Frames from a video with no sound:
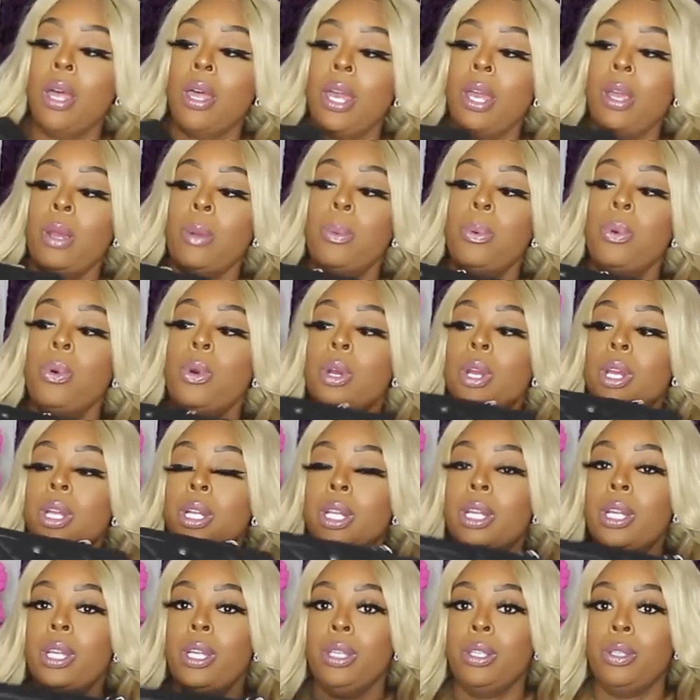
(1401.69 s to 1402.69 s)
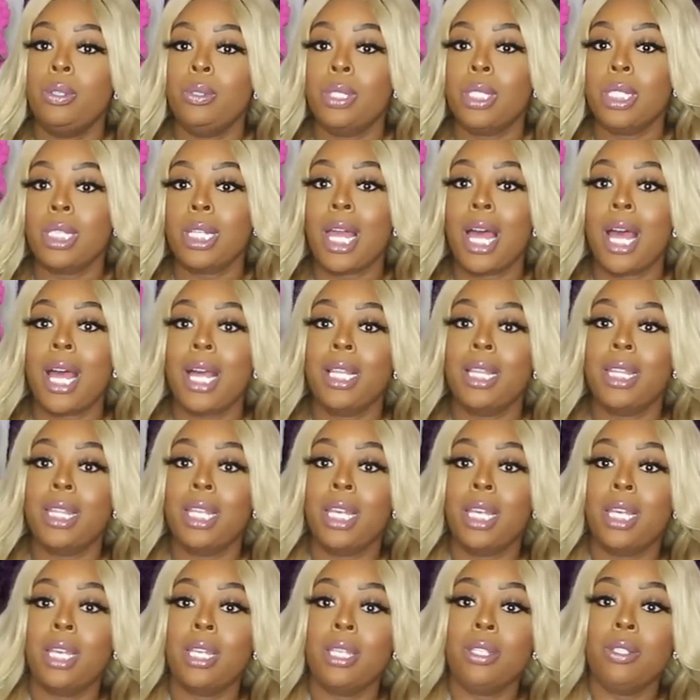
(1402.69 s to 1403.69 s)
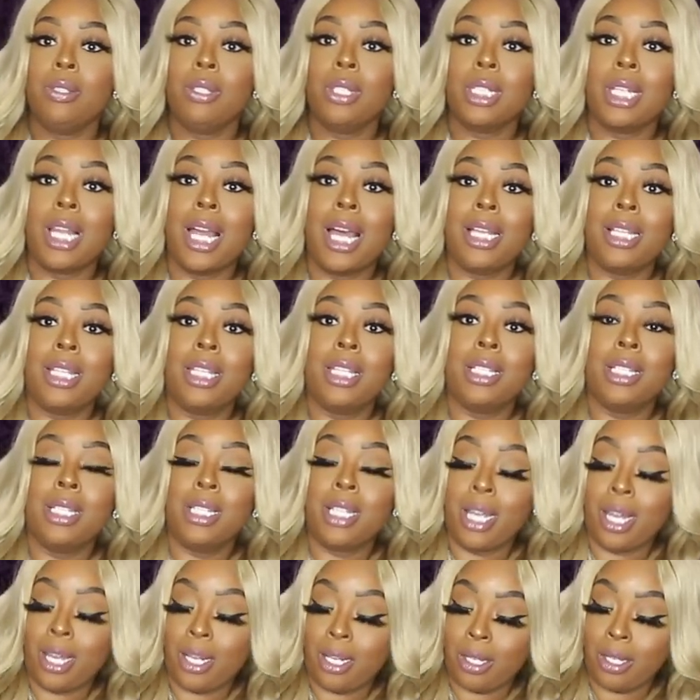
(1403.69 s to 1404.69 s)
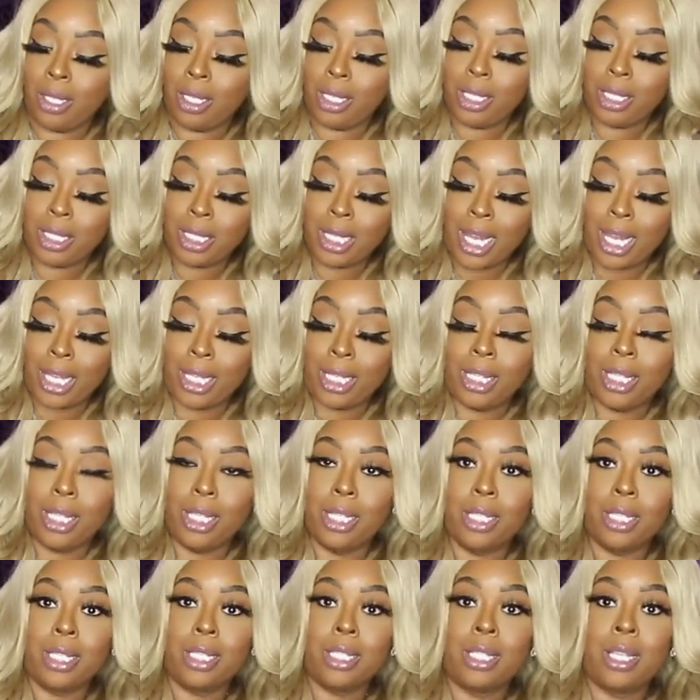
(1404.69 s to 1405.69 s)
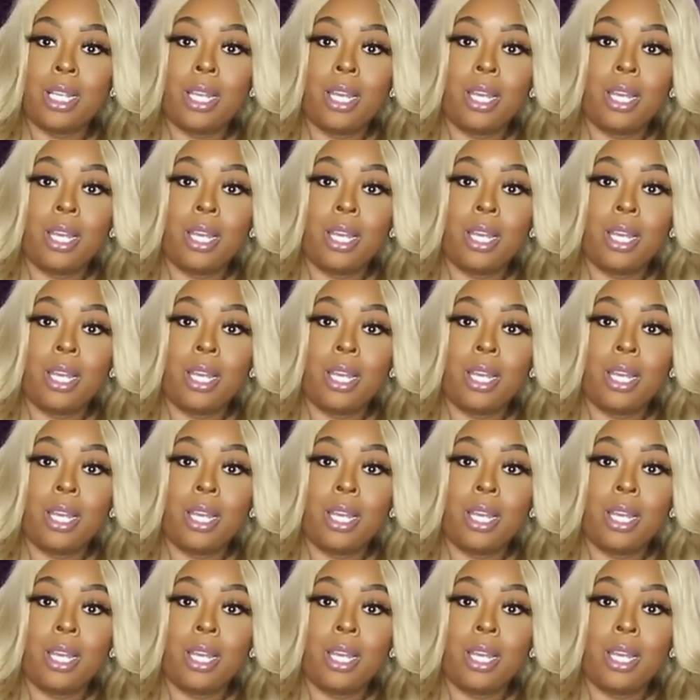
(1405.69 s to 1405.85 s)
airport you slide that you slide this down on this like this